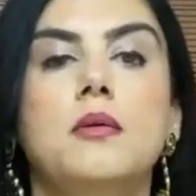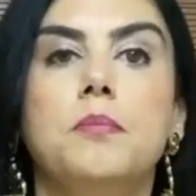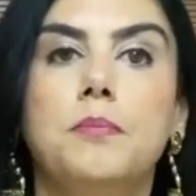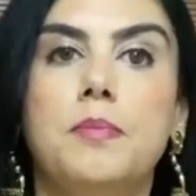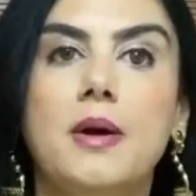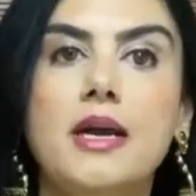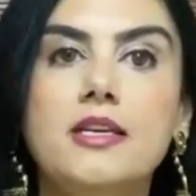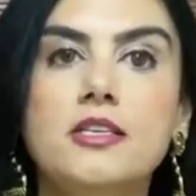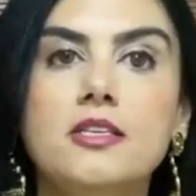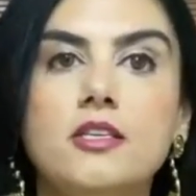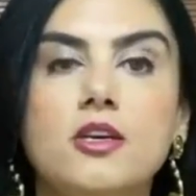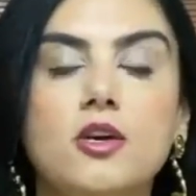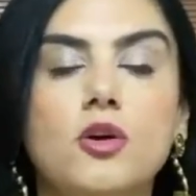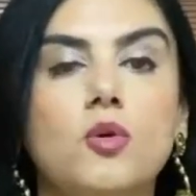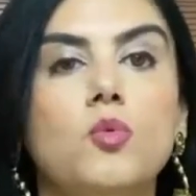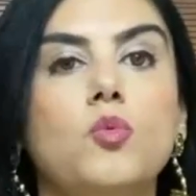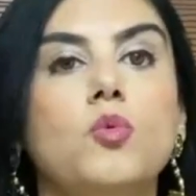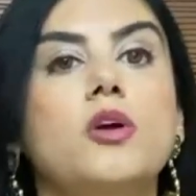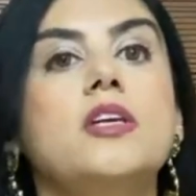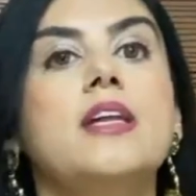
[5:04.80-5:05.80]
But
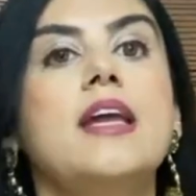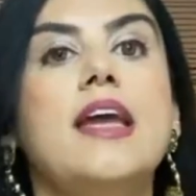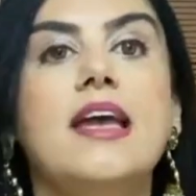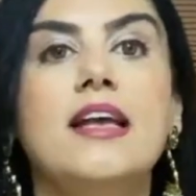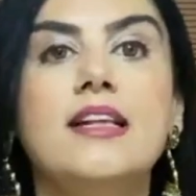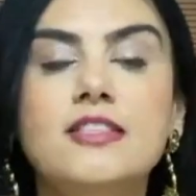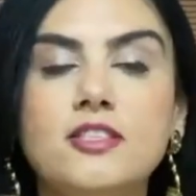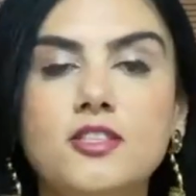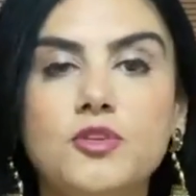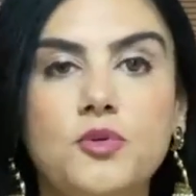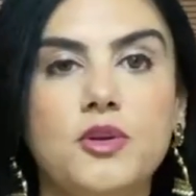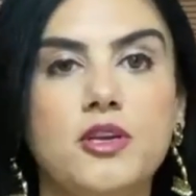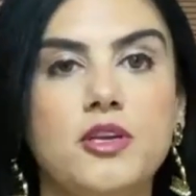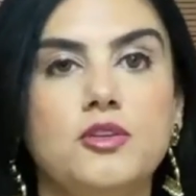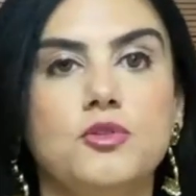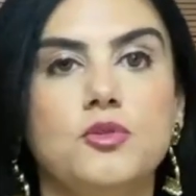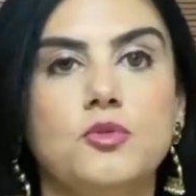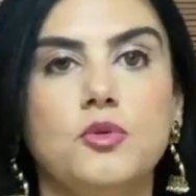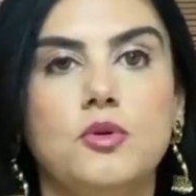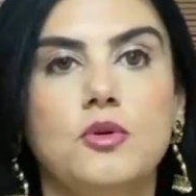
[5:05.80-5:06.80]
what else you
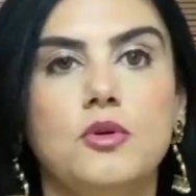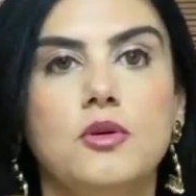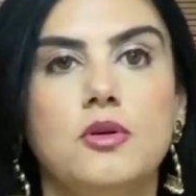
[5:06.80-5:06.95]
can do?